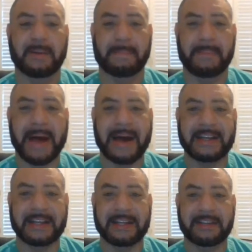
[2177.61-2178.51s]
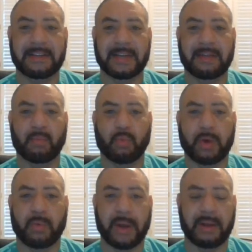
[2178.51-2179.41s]
the body in
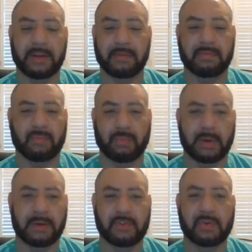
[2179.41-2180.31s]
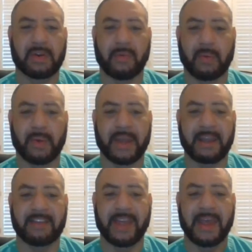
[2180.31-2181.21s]
one way, in one of two different
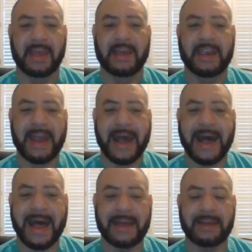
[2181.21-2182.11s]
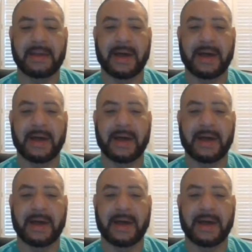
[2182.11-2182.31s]
ways, not